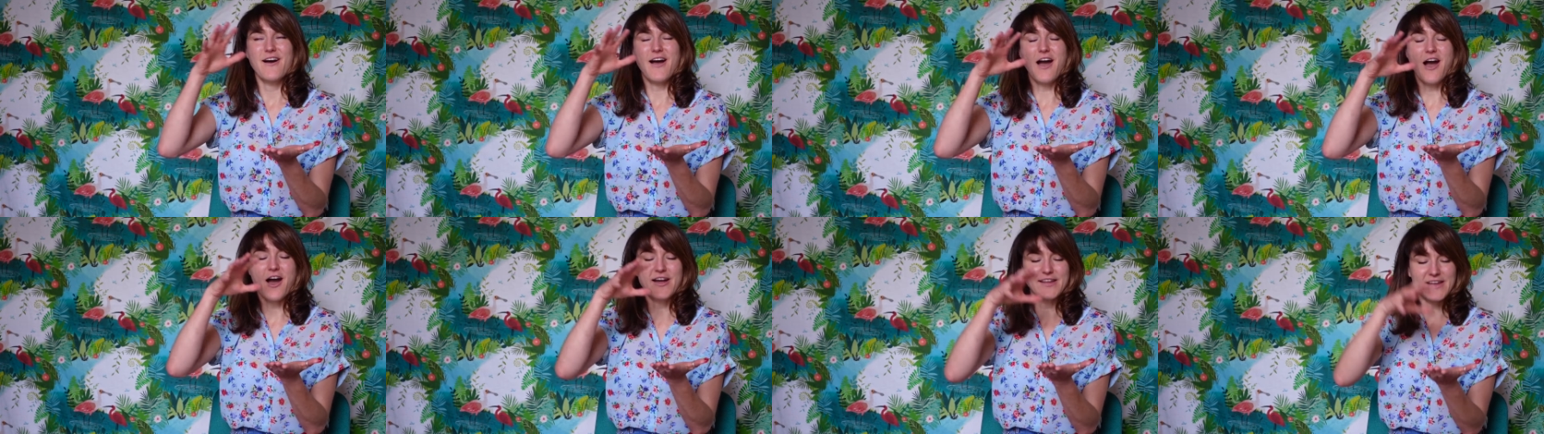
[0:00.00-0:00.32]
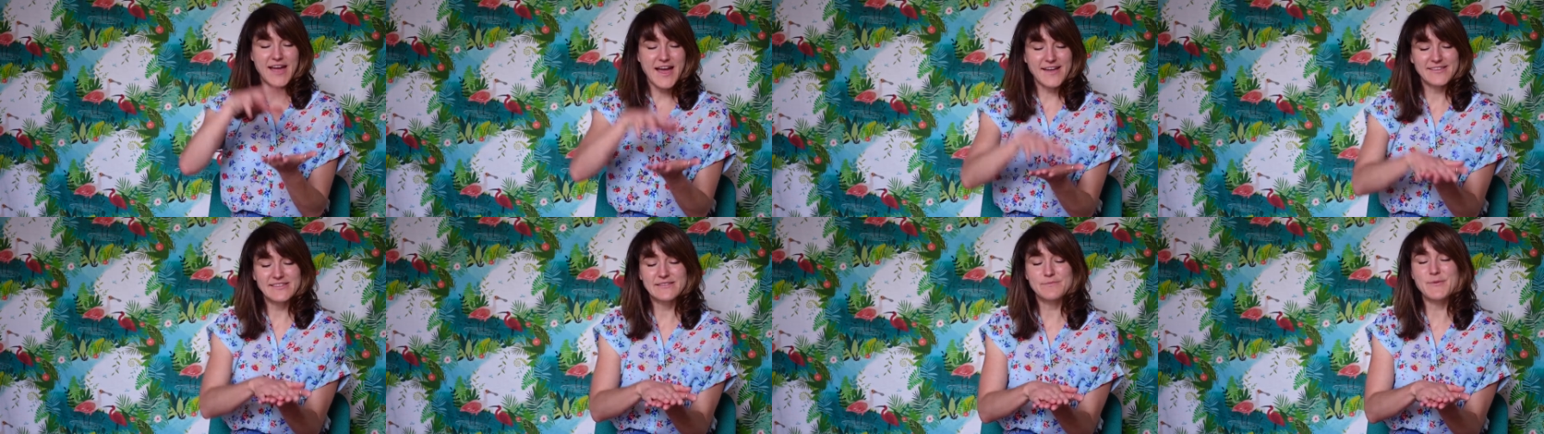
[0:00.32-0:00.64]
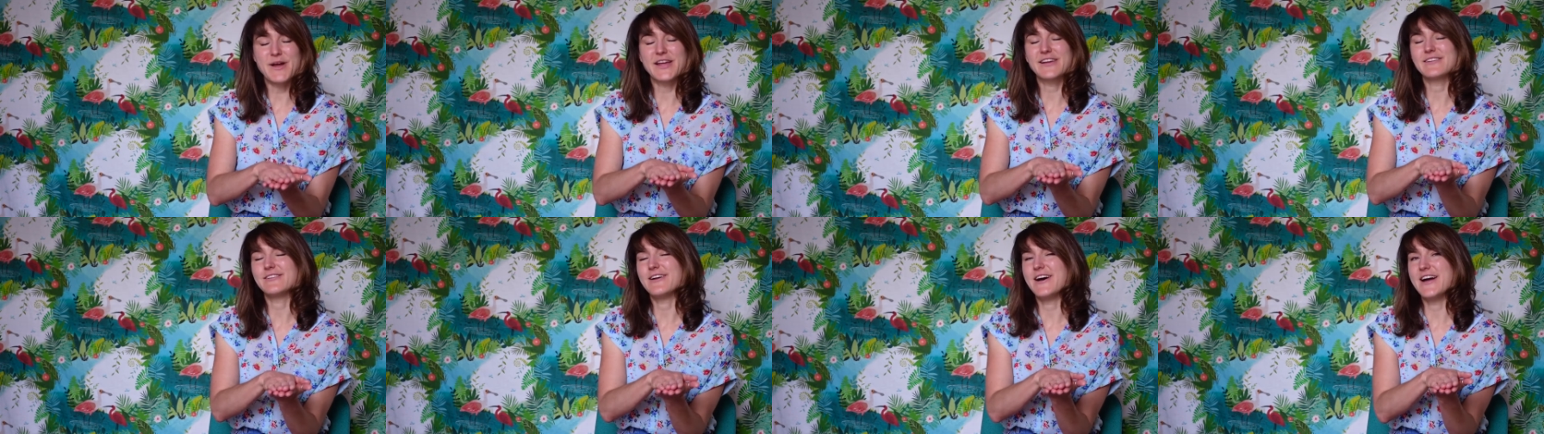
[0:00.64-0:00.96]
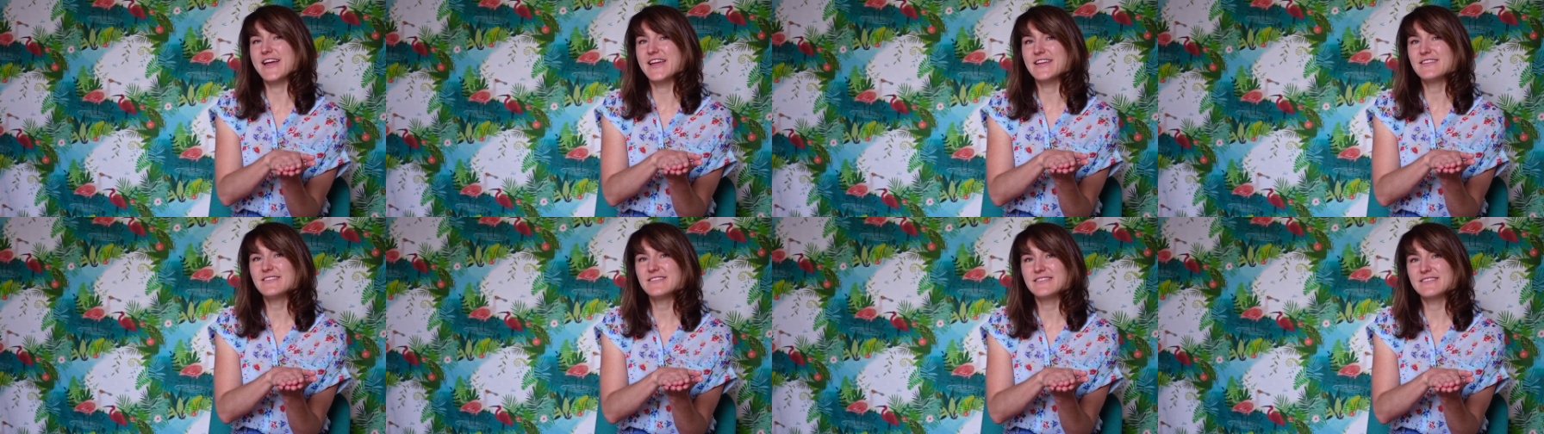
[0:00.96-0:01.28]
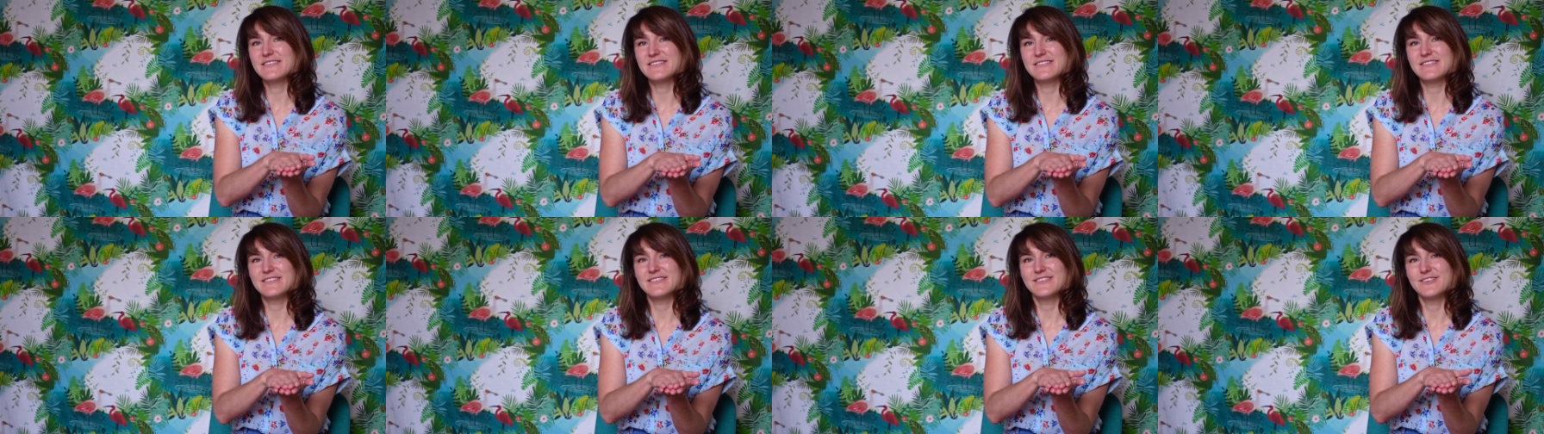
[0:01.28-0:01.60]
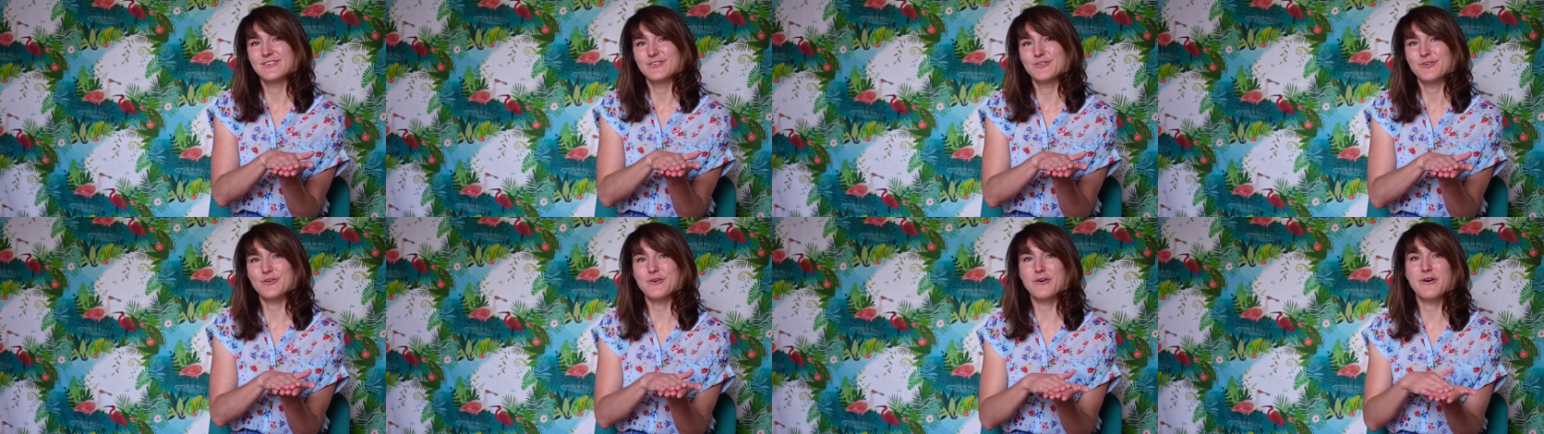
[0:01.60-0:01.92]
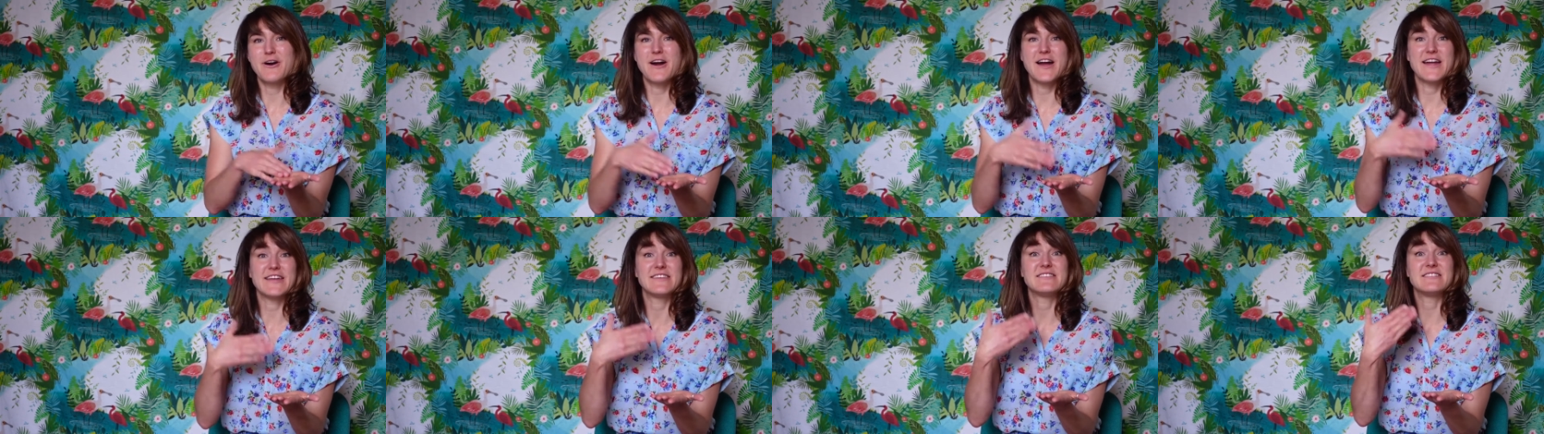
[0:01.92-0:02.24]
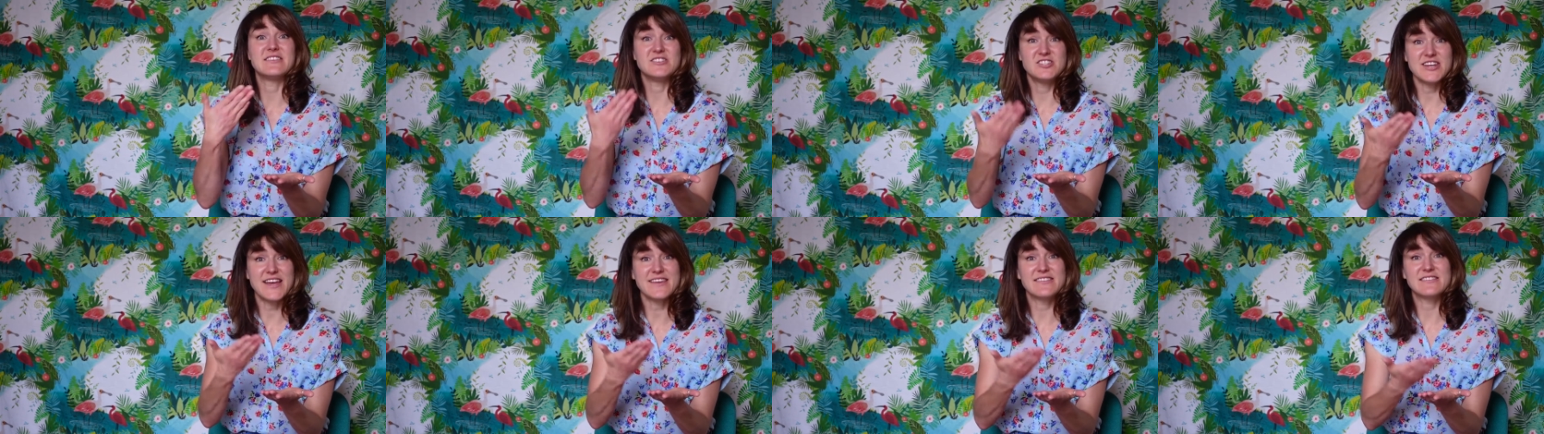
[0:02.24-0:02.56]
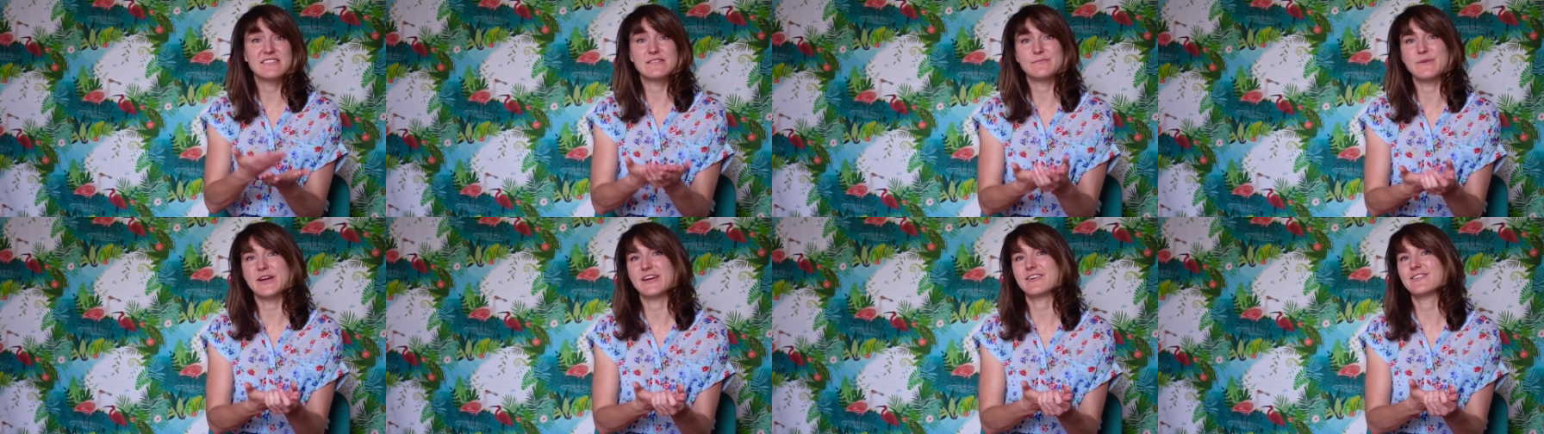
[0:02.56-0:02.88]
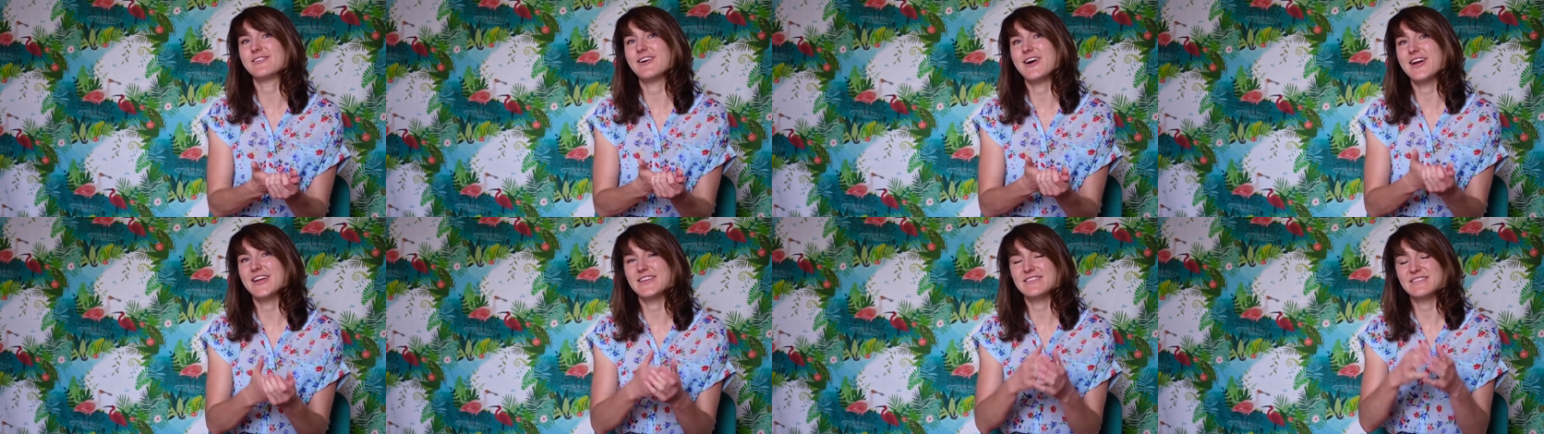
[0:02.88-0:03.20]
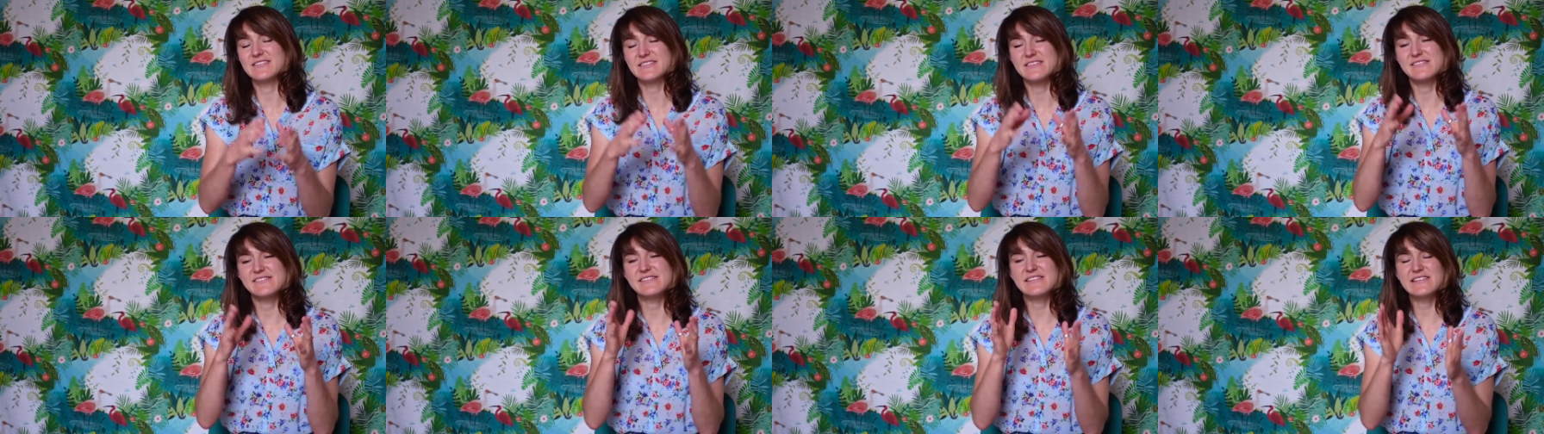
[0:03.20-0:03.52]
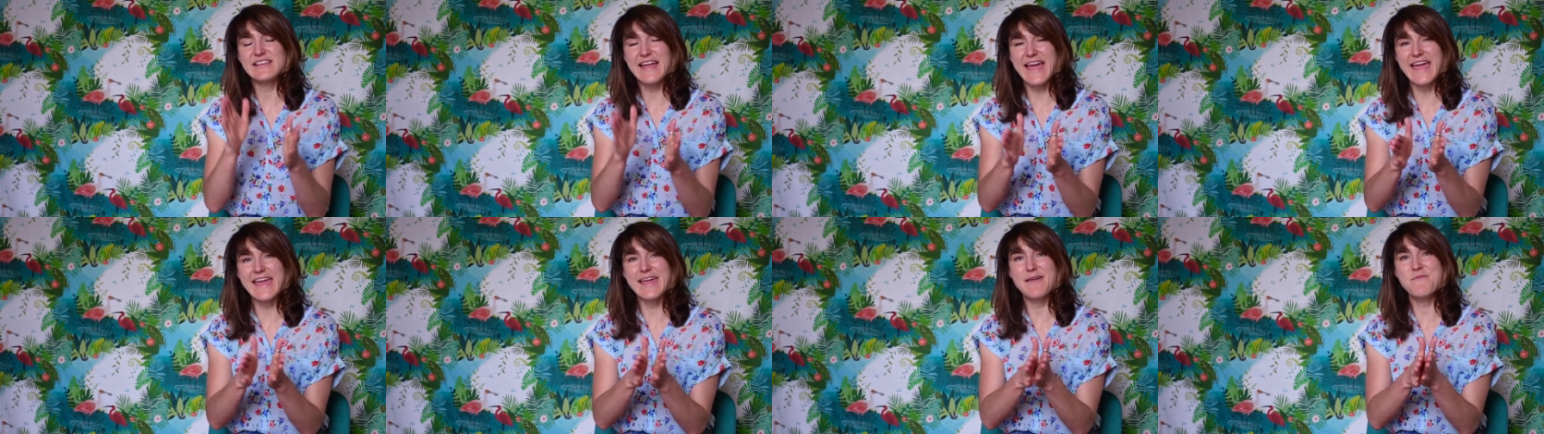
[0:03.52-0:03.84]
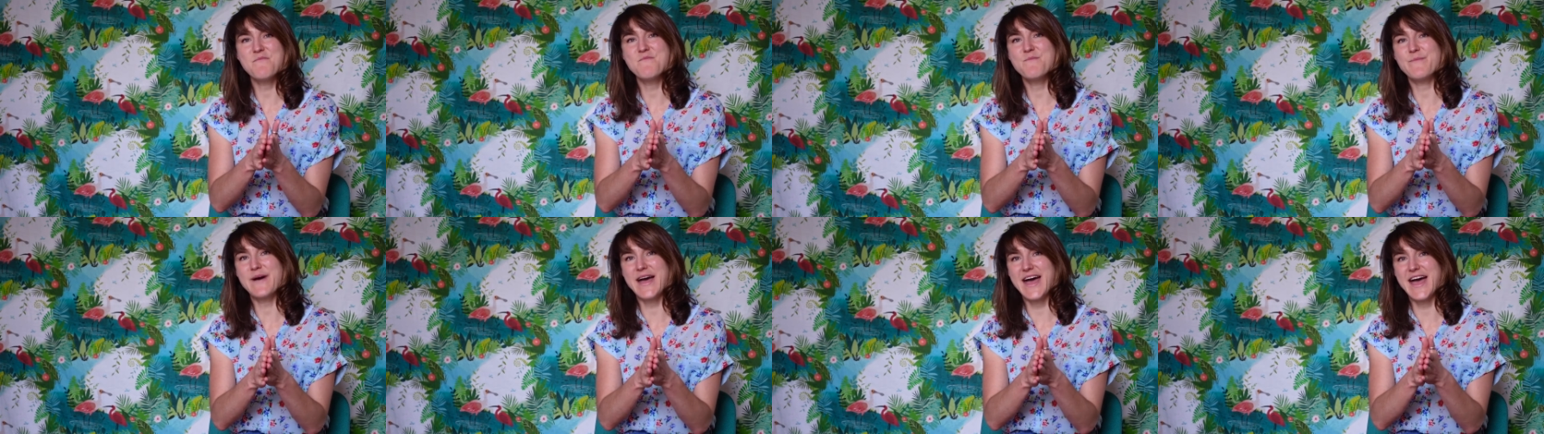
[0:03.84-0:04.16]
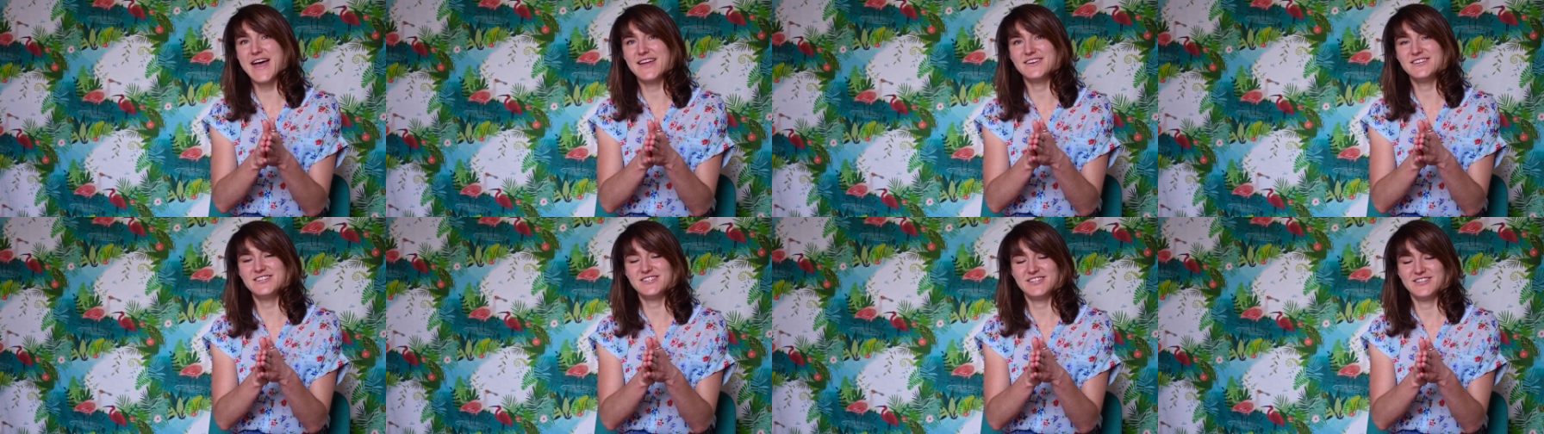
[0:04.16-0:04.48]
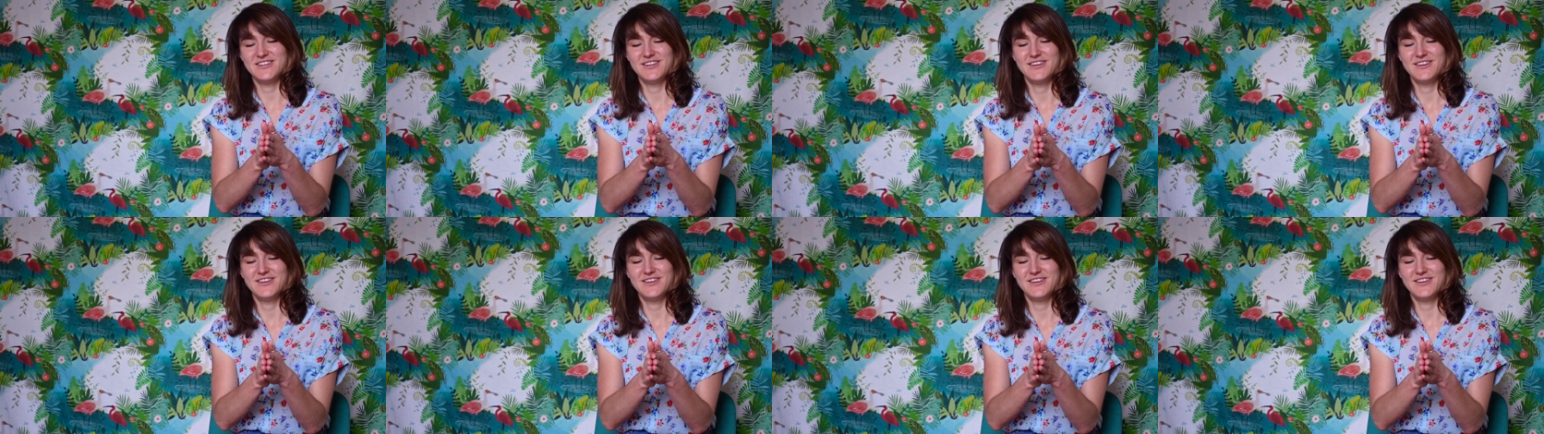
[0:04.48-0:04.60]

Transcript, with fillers: I ask my clients, or I suggest to my clients, to stay in bed,